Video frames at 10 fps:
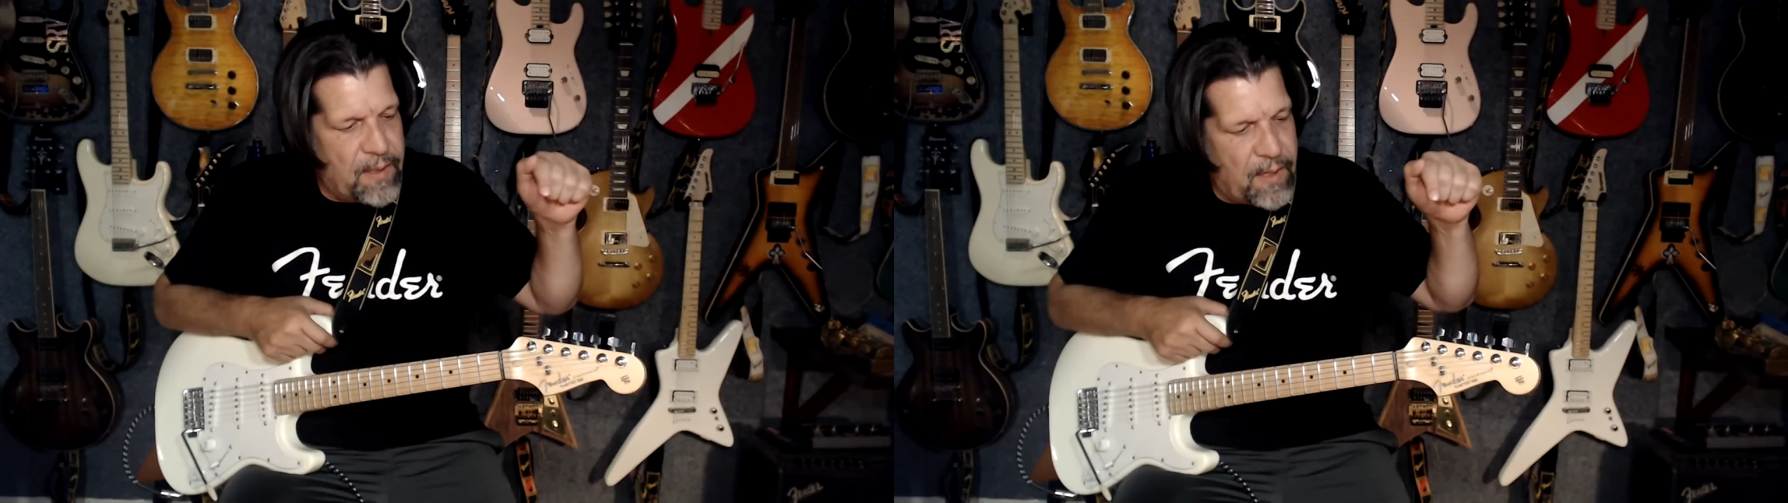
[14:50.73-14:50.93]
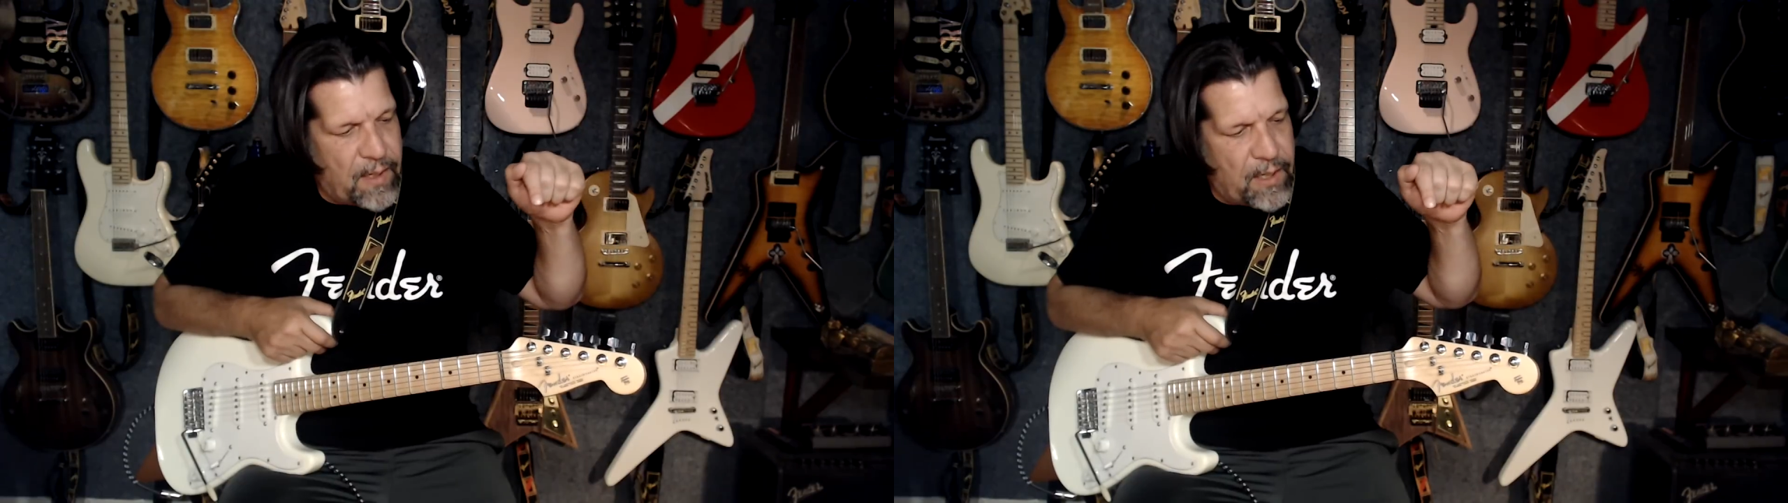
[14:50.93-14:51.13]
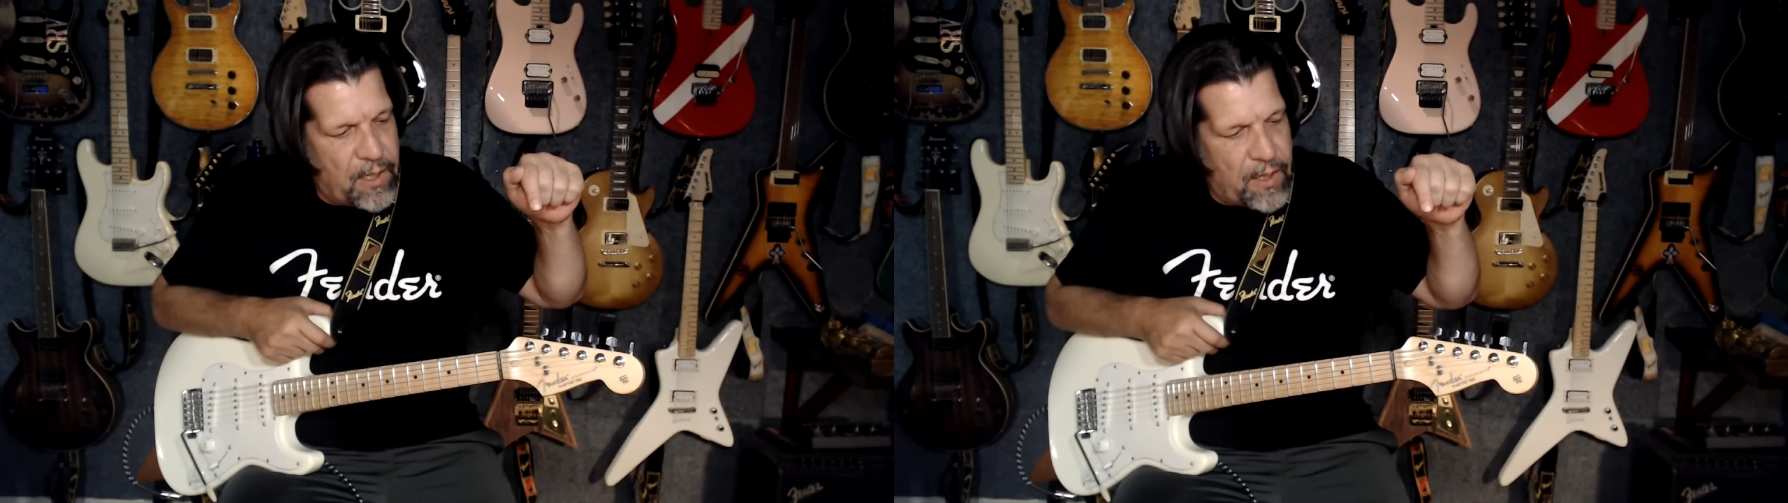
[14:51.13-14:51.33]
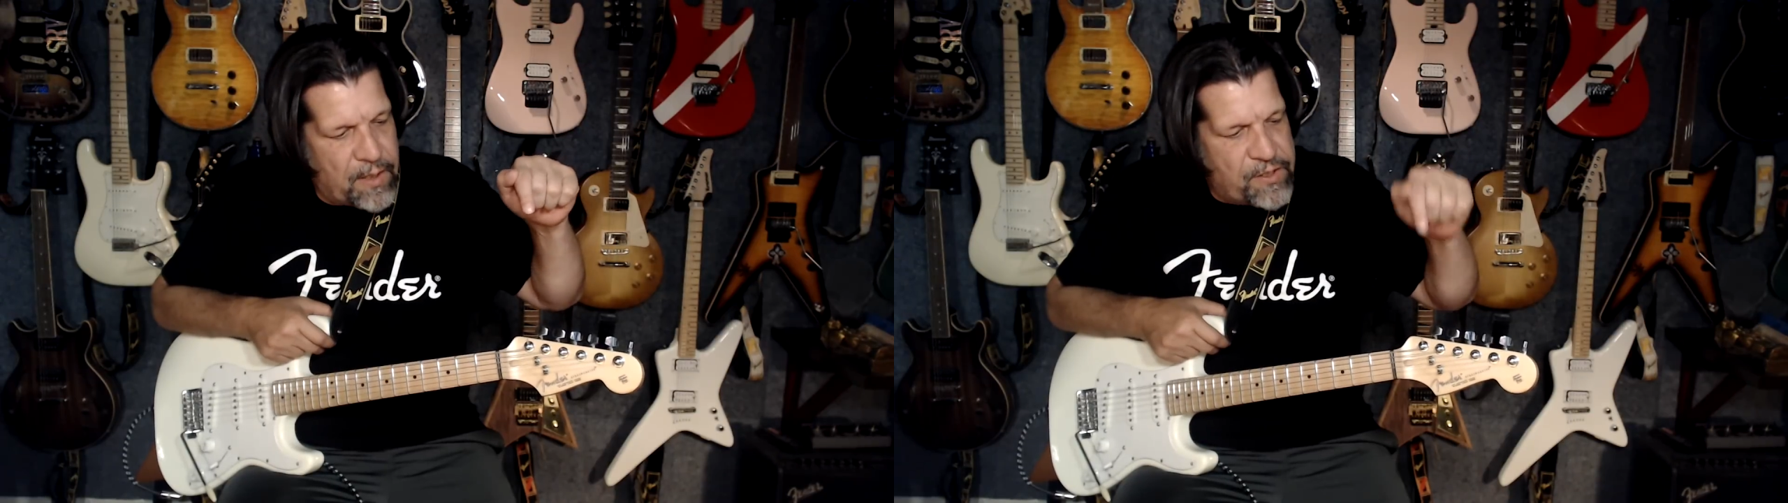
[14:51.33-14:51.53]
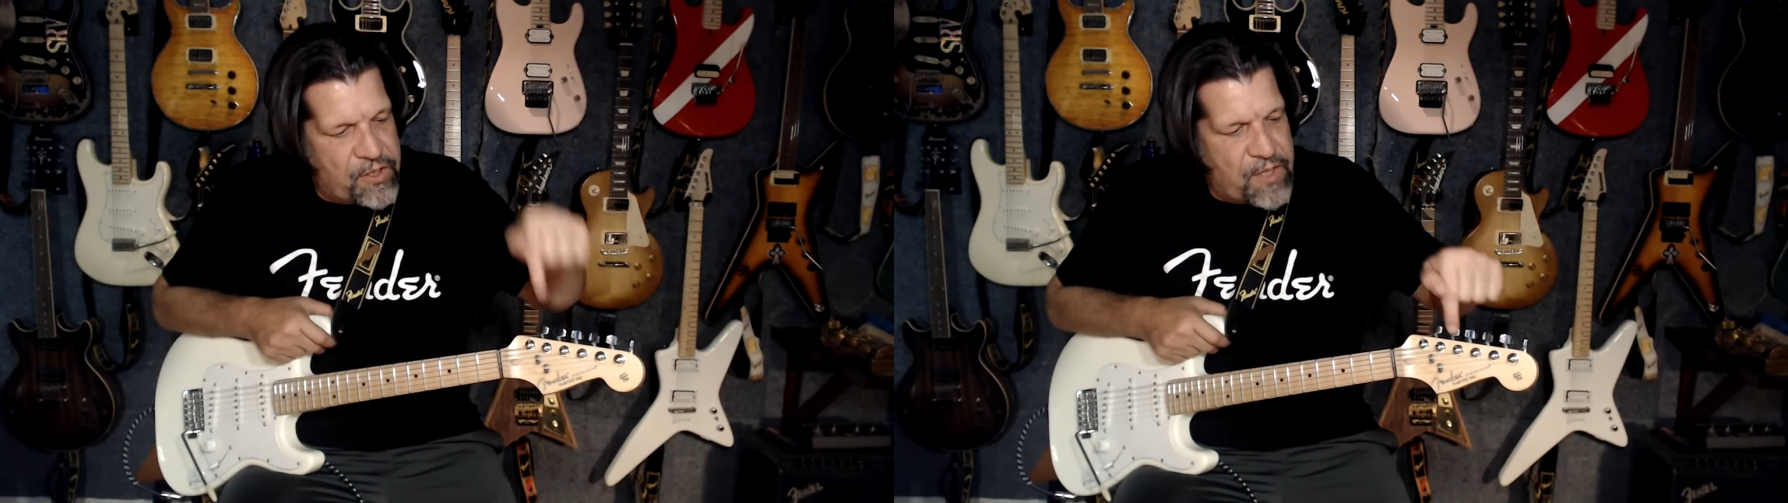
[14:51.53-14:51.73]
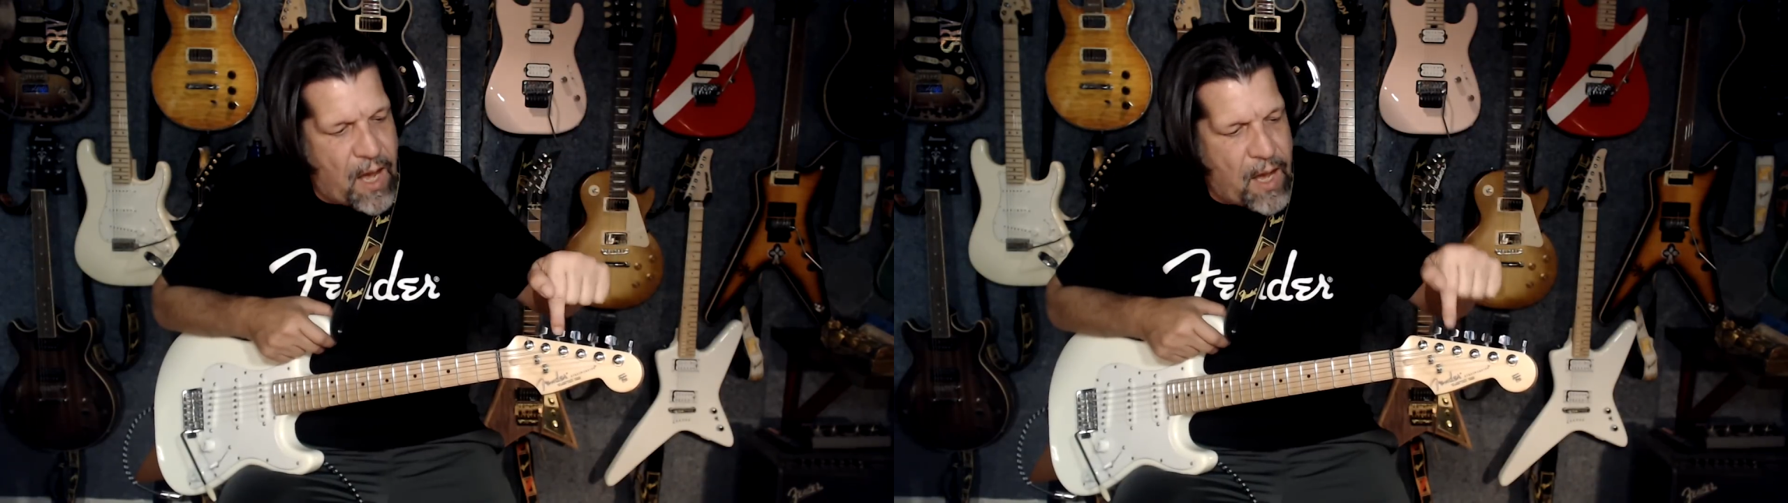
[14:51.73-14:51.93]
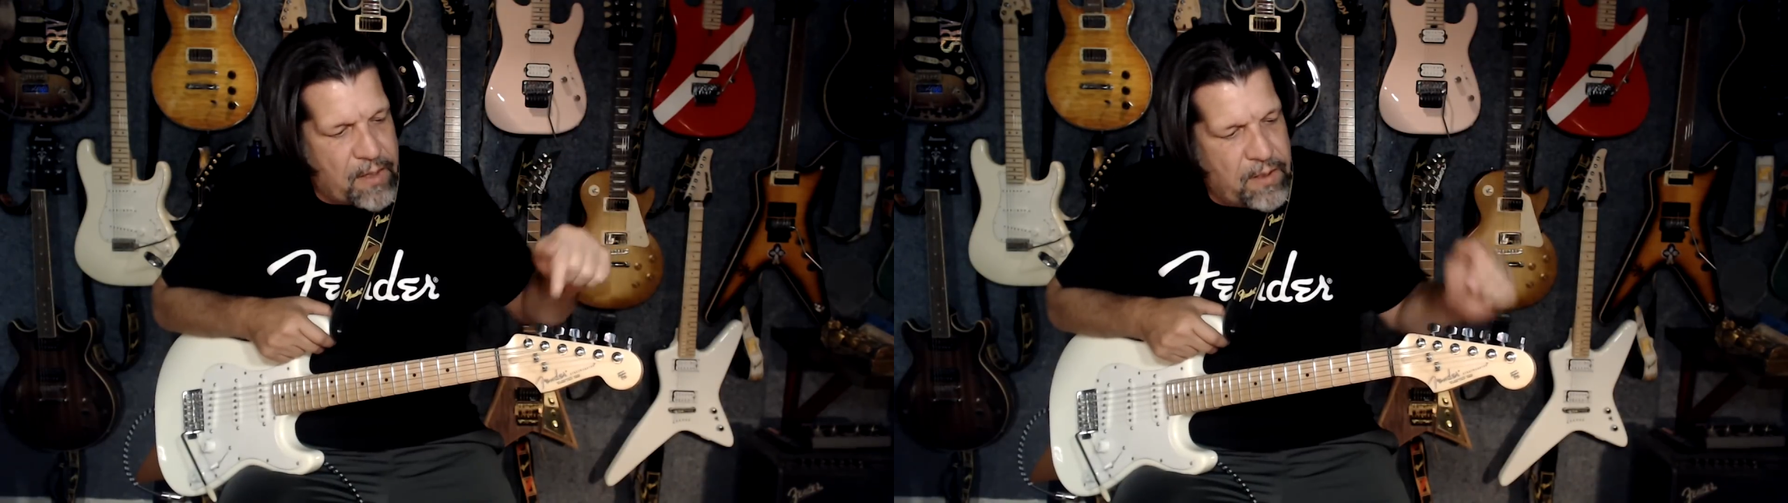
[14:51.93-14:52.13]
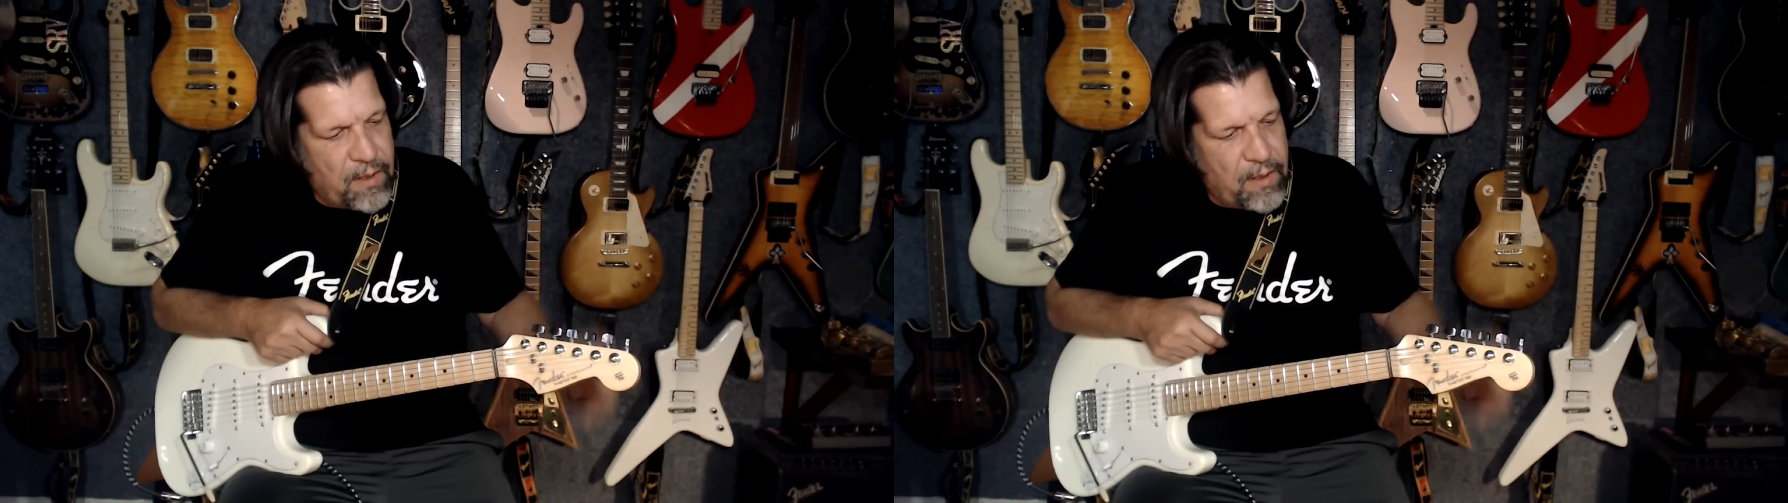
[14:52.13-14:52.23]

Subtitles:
a stock